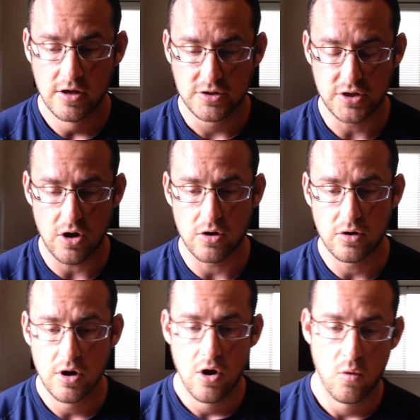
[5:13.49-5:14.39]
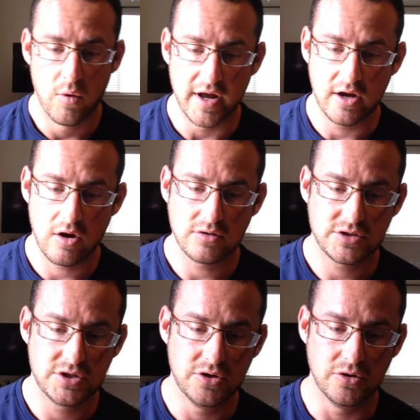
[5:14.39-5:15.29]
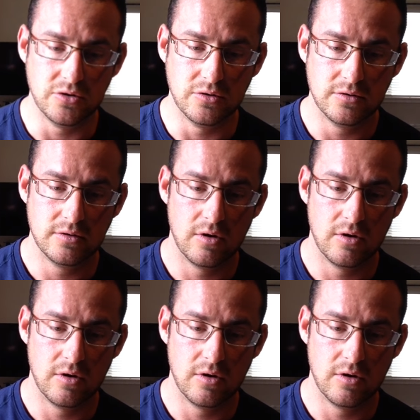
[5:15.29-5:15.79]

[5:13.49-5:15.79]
So when it goes to